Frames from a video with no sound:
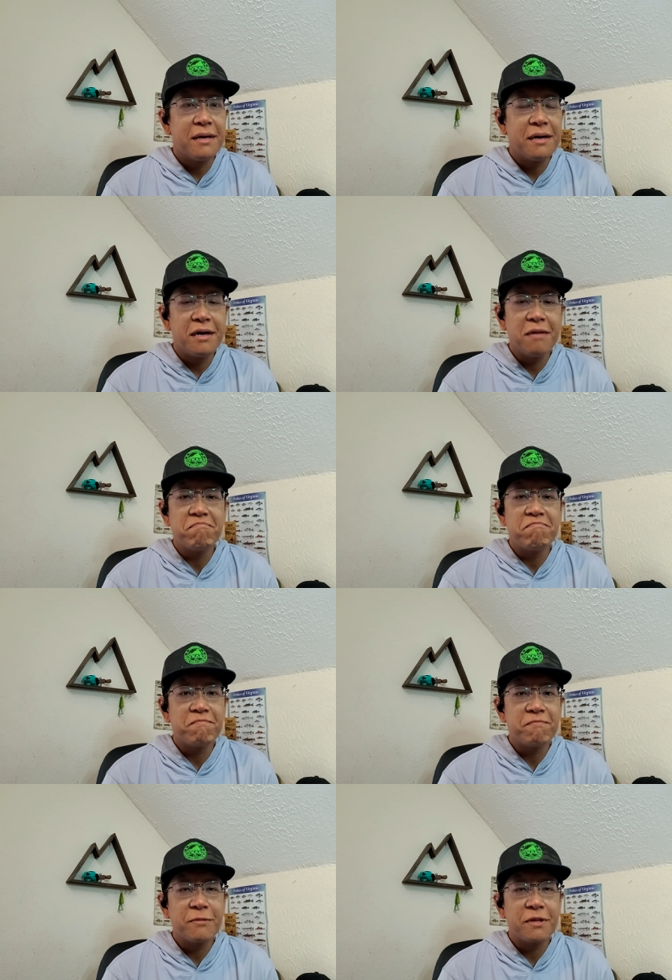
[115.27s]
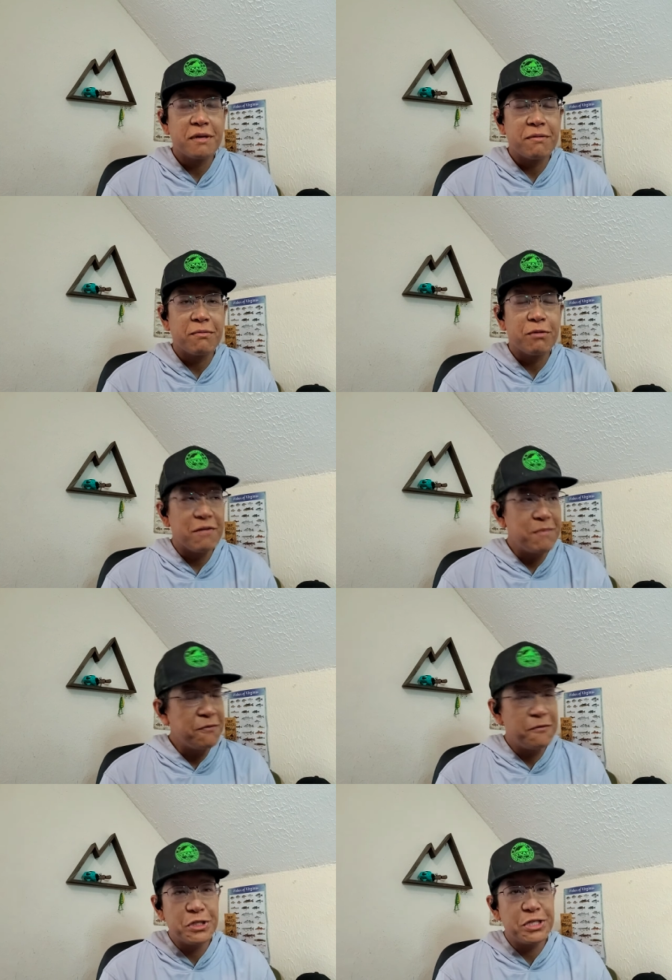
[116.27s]
Um... Well, I've
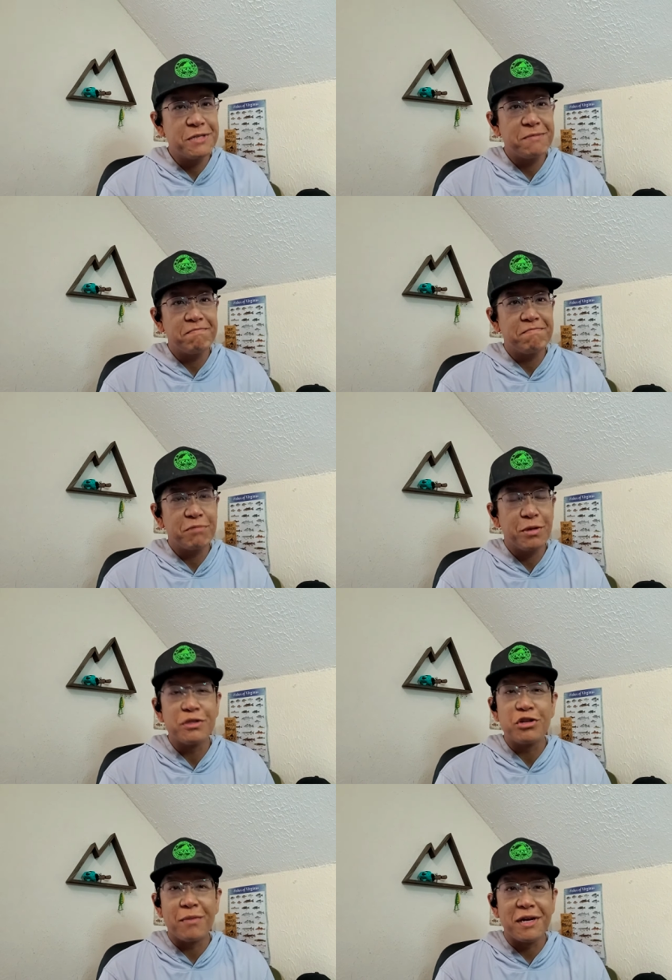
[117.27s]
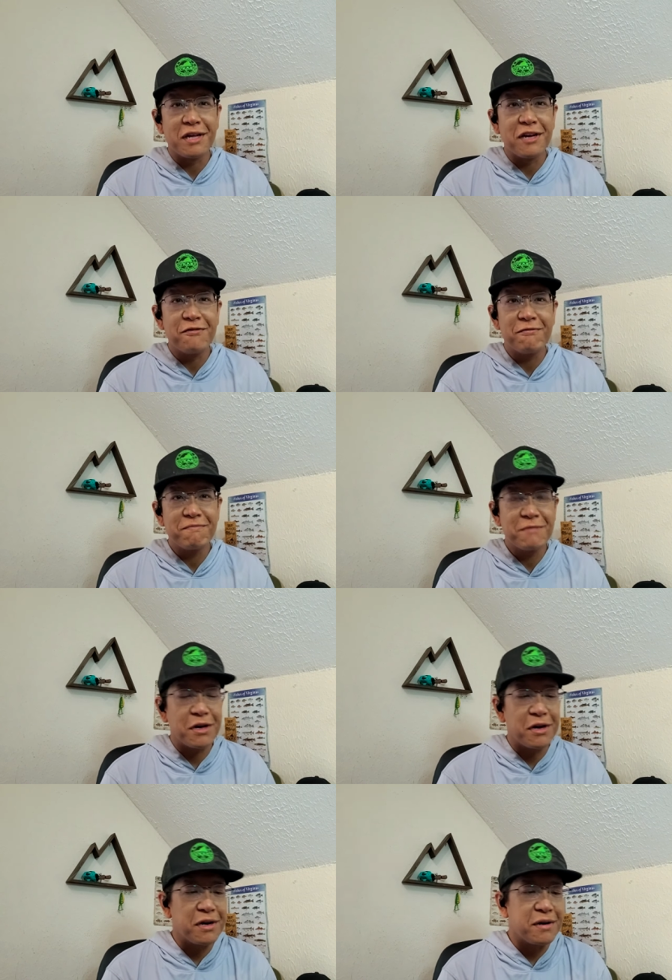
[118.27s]
been fishing pretty much all my life,
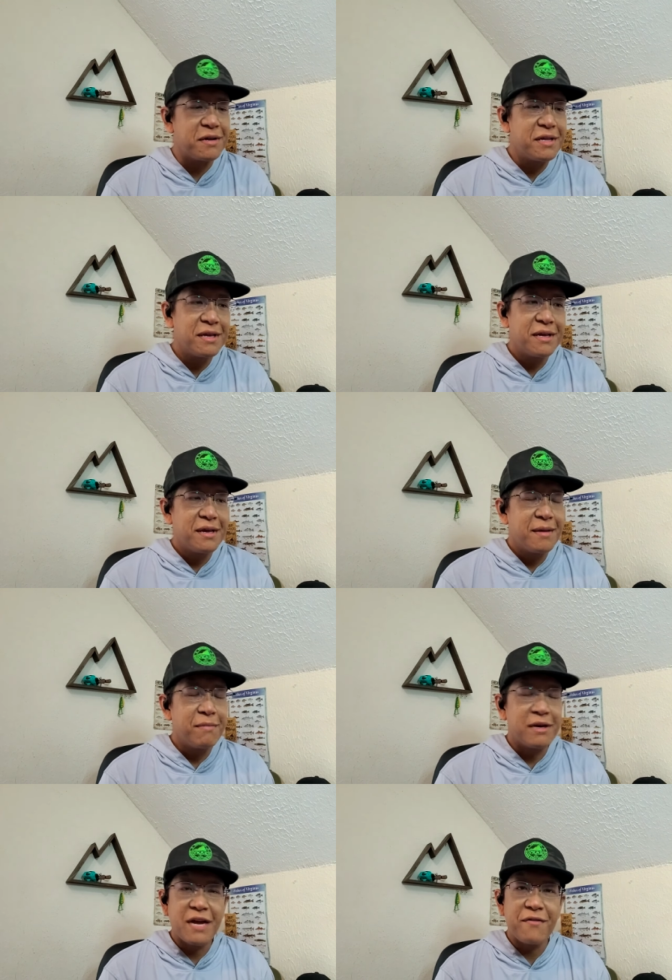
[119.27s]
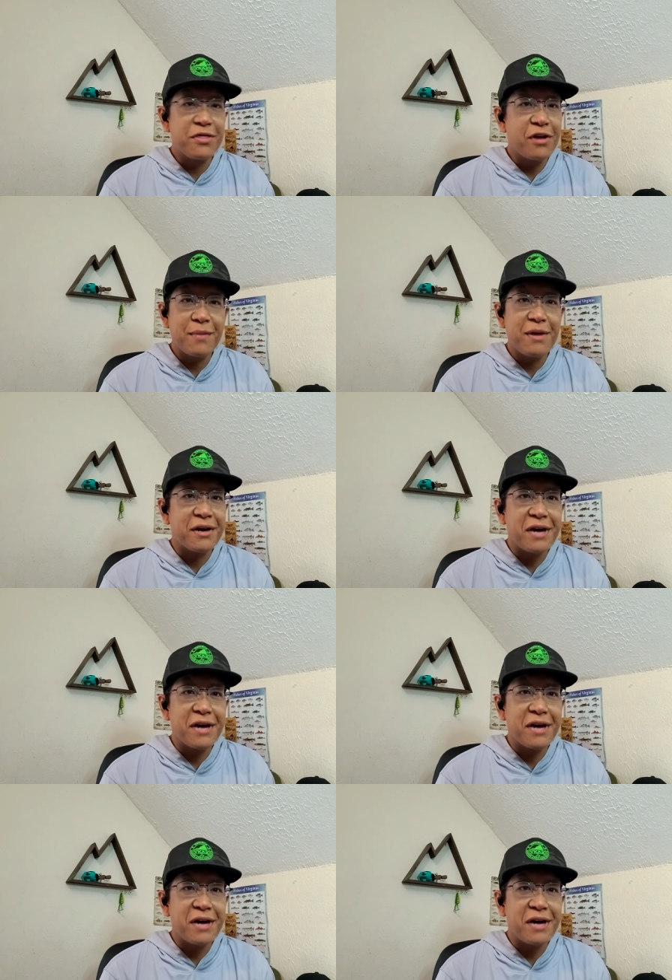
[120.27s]
uh, but I never thought about